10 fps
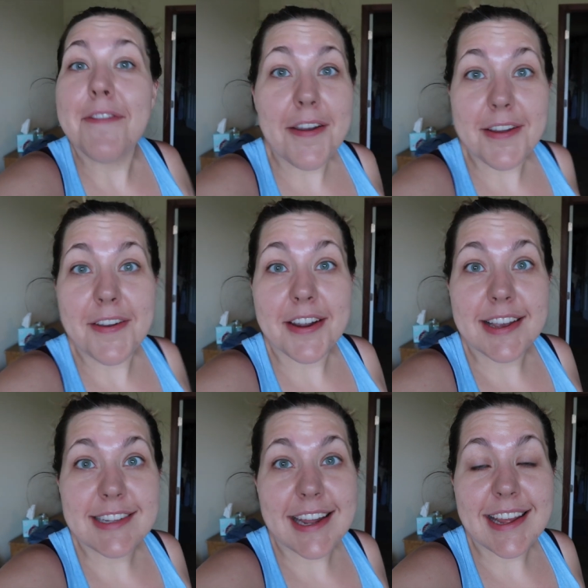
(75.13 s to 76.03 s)
Very, very
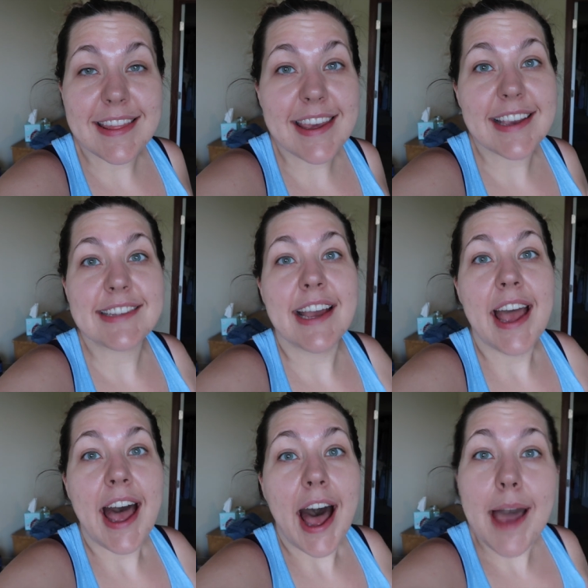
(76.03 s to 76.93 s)
exciting things.
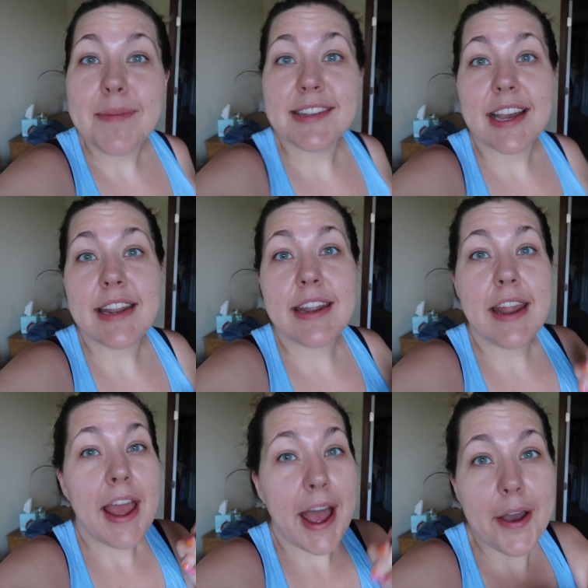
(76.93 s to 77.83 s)
I'm
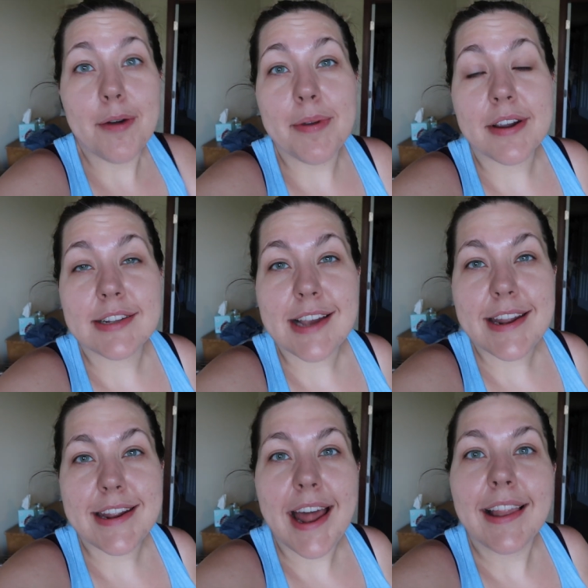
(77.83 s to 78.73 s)
excited. I hope you're
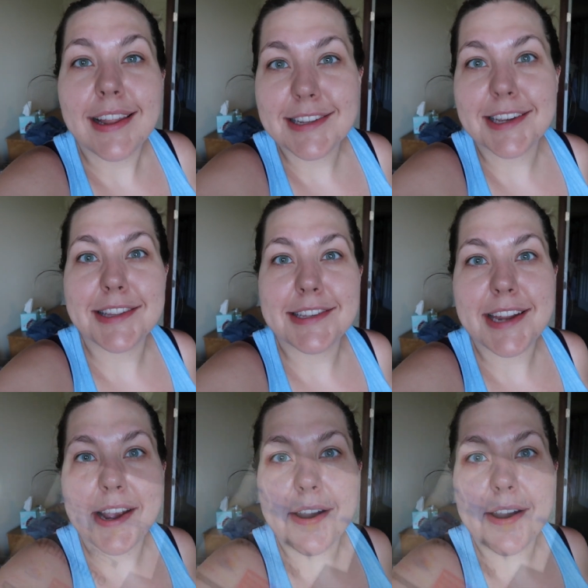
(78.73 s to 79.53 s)
excited. Let's get this day